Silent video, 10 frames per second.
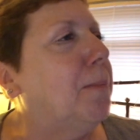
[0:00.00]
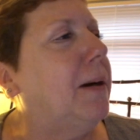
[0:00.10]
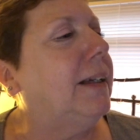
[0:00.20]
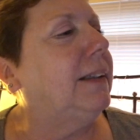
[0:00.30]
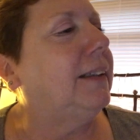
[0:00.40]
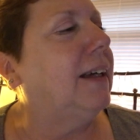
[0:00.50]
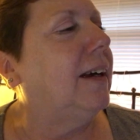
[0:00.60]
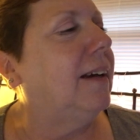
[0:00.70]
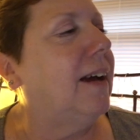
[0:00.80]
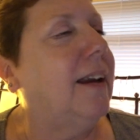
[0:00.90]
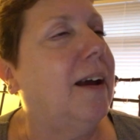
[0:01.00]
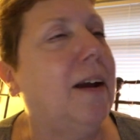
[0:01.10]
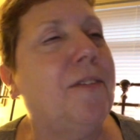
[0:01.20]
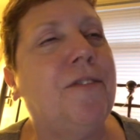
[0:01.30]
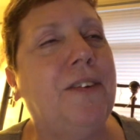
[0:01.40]
But uh, I know
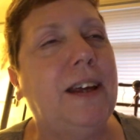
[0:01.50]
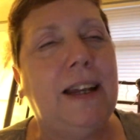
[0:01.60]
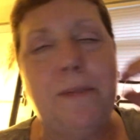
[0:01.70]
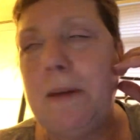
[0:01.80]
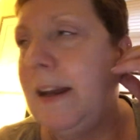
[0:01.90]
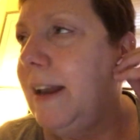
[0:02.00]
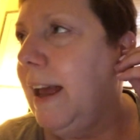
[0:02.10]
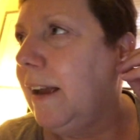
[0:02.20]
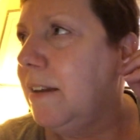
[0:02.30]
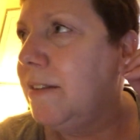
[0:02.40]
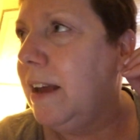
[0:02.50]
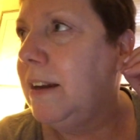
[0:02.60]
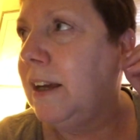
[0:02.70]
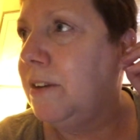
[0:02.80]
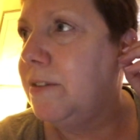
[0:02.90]
I feel it, my neck, I,
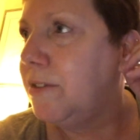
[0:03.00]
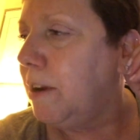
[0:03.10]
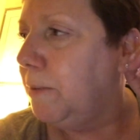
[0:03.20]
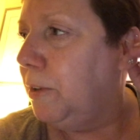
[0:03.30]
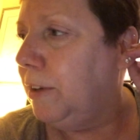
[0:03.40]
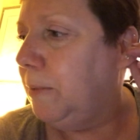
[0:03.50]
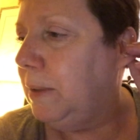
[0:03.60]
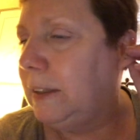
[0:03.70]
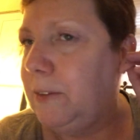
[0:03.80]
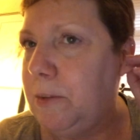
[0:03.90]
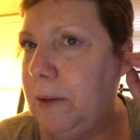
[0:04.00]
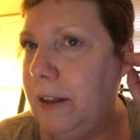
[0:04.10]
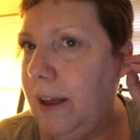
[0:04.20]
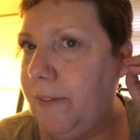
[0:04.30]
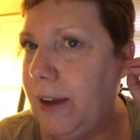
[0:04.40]
and I couldn't stop yawning. We seemed to be
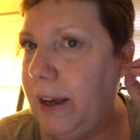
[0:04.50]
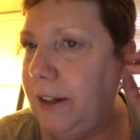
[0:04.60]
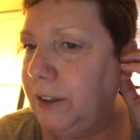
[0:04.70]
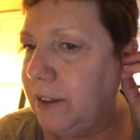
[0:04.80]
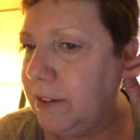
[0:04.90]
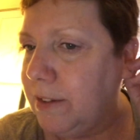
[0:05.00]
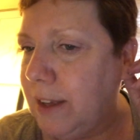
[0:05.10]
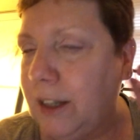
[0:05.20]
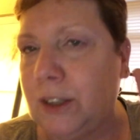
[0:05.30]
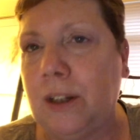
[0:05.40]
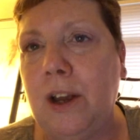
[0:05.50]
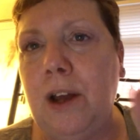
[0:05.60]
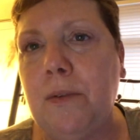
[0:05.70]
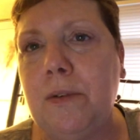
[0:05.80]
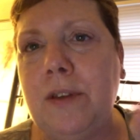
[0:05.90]
in there for ages because Ash
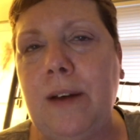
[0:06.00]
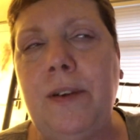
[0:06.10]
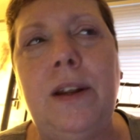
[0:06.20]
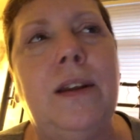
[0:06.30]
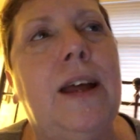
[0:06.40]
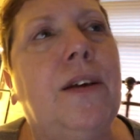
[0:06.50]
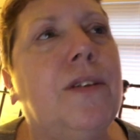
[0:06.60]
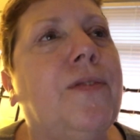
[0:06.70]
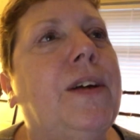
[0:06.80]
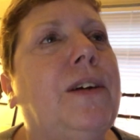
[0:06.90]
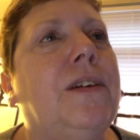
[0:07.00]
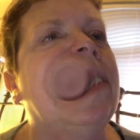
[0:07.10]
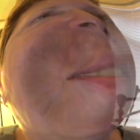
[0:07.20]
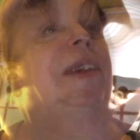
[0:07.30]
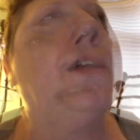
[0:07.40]
was having her nails filled
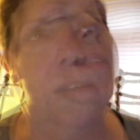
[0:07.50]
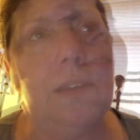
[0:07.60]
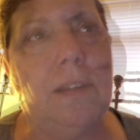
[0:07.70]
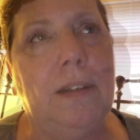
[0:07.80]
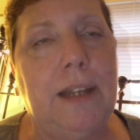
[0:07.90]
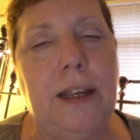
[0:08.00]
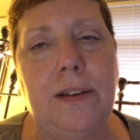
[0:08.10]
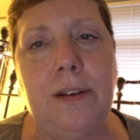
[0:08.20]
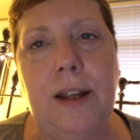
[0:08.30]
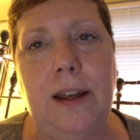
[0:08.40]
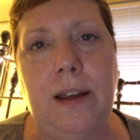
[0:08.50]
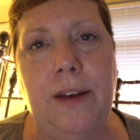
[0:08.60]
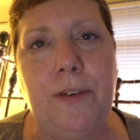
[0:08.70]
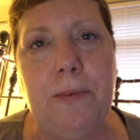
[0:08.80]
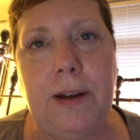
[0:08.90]
and stuff. The date today,
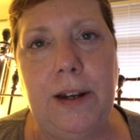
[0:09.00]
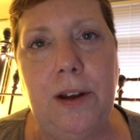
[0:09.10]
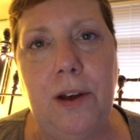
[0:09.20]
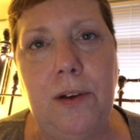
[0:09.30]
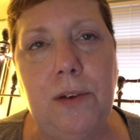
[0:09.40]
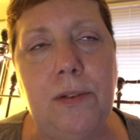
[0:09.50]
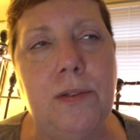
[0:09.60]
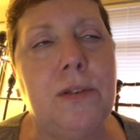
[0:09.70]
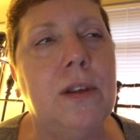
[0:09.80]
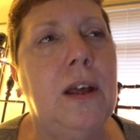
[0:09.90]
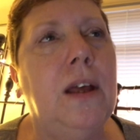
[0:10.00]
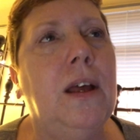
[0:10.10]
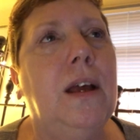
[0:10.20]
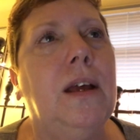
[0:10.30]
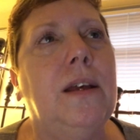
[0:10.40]
everybody knows.
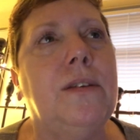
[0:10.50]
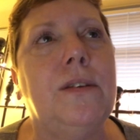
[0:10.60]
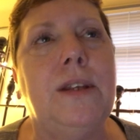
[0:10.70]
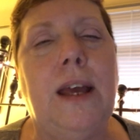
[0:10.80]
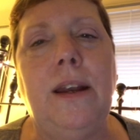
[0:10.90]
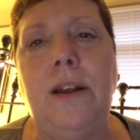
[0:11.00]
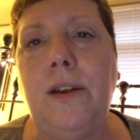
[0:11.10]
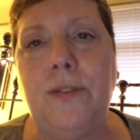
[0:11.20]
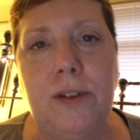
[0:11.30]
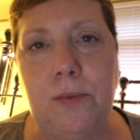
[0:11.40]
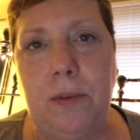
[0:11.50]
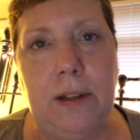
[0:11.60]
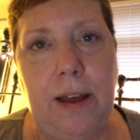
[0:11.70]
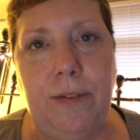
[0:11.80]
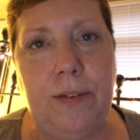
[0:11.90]
It's a day none of us
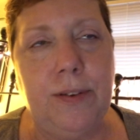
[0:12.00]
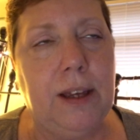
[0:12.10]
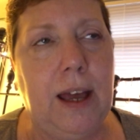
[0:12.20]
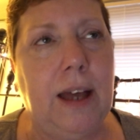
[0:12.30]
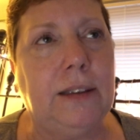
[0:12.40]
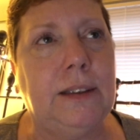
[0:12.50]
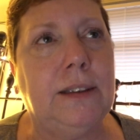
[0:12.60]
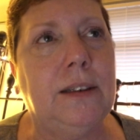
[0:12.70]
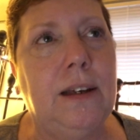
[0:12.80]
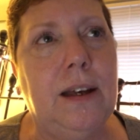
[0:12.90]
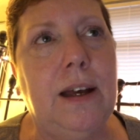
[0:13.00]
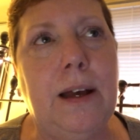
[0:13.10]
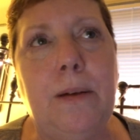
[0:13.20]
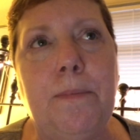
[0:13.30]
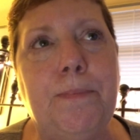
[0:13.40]
will ever forget.
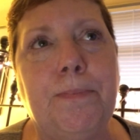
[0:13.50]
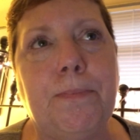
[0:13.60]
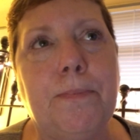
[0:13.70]
Um,